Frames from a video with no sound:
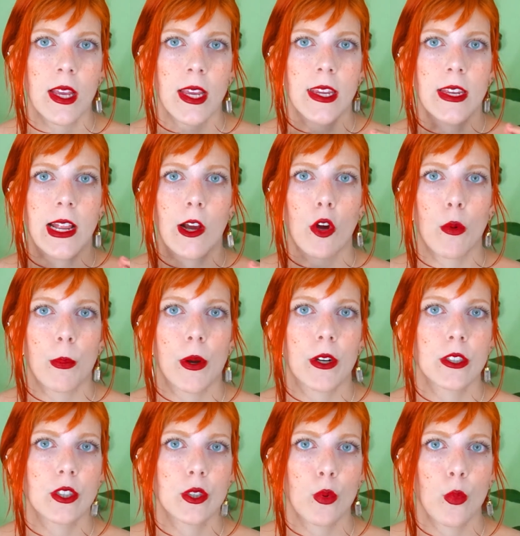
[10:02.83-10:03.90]
in a
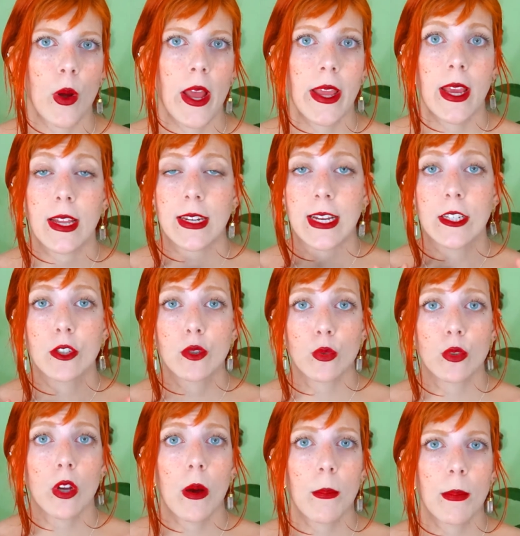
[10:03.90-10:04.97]
commercial way, and I do
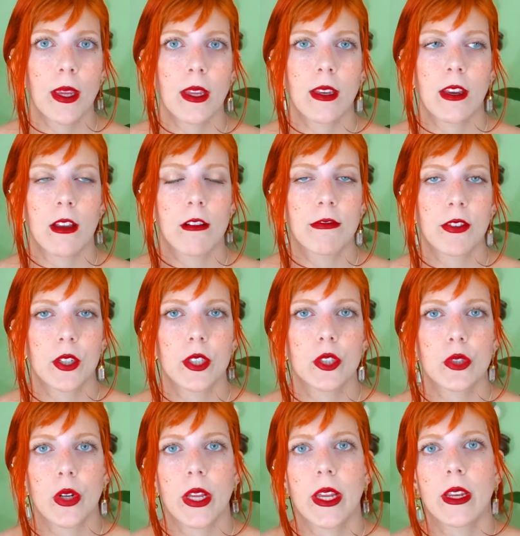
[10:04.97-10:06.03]
not mean in a fair
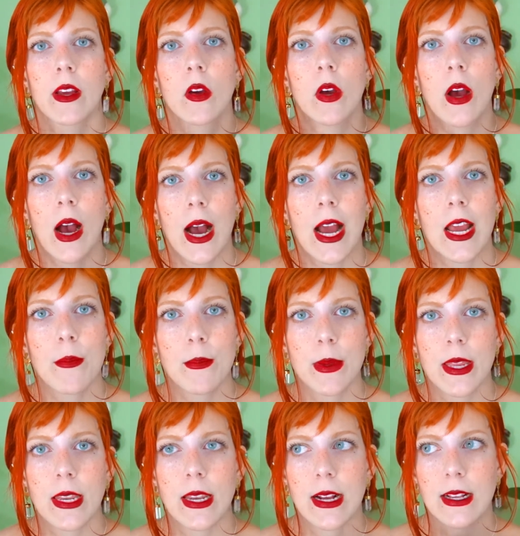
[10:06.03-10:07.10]
trade. I
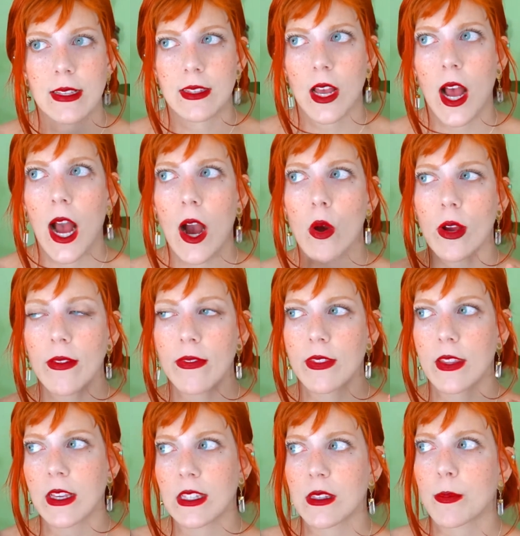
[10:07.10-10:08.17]
mean as how can
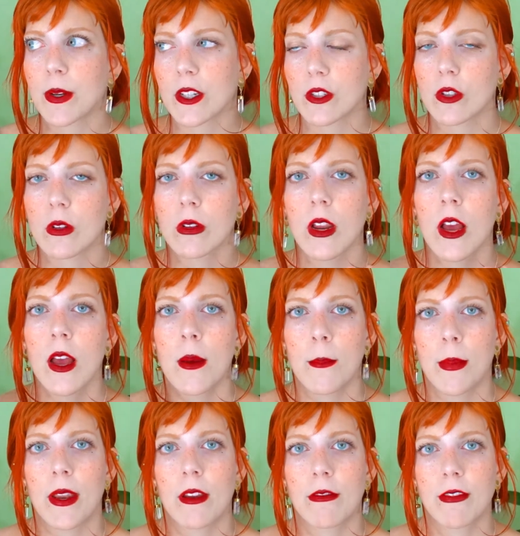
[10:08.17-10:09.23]
this person
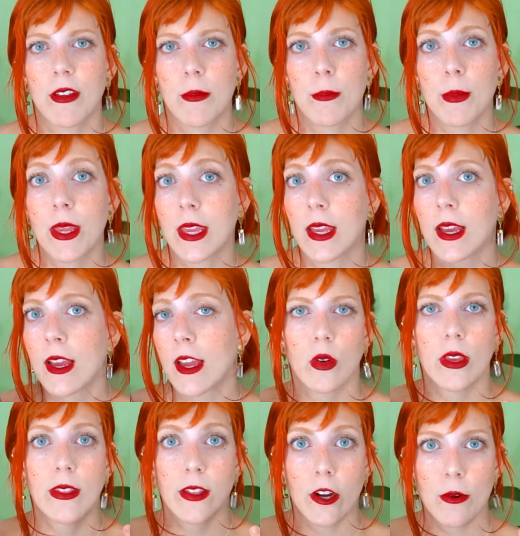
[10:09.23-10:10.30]
benefit me? So
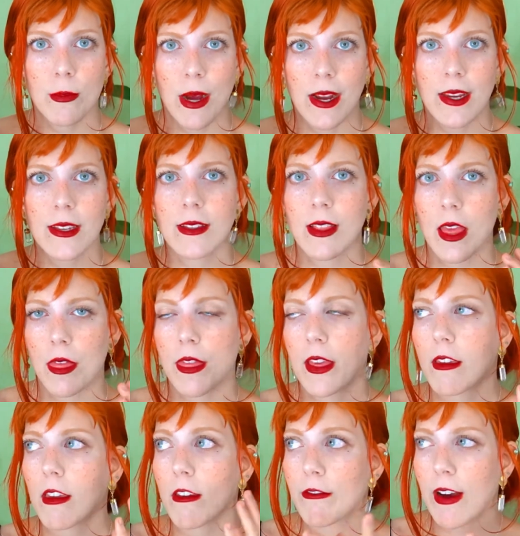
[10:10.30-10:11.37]
in their mind, they
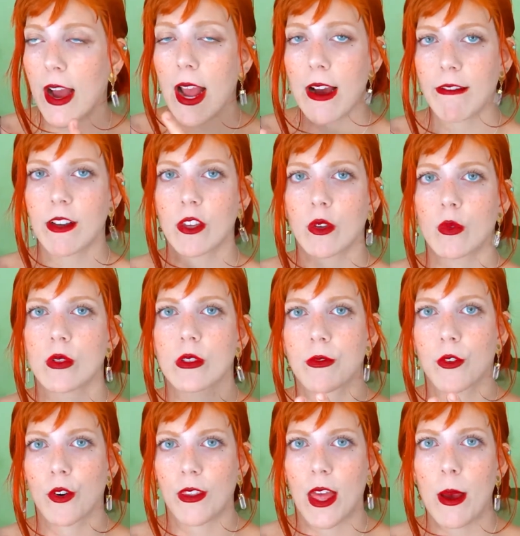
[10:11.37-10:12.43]
think if I have a use
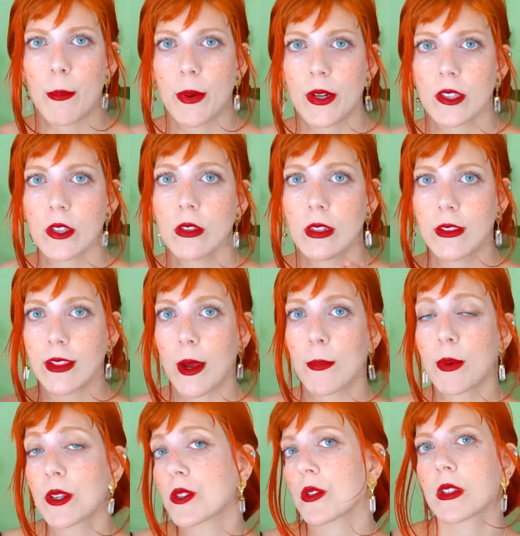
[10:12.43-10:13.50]
for that person, then that
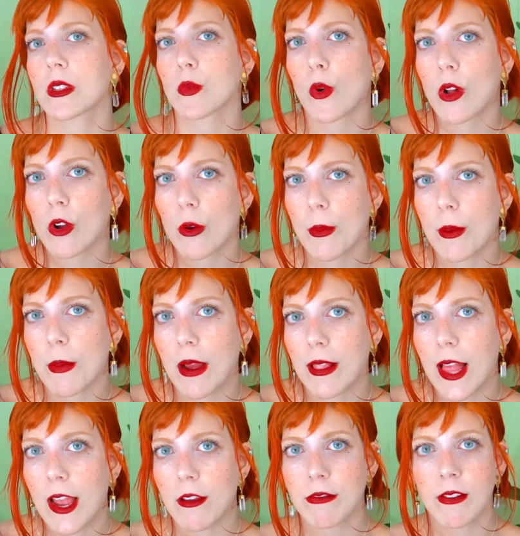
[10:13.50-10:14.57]
person is welcome in my
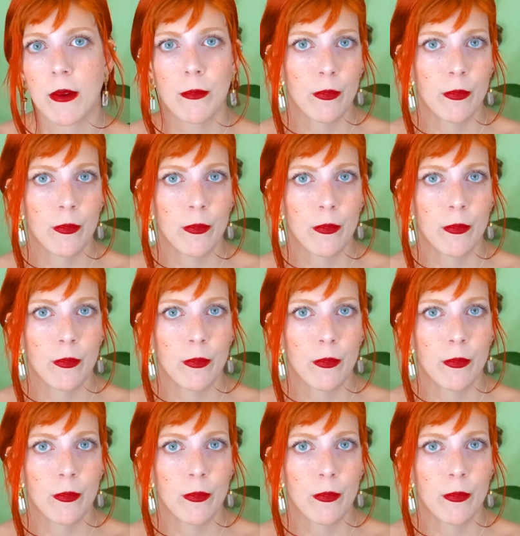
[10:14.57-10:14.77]
life.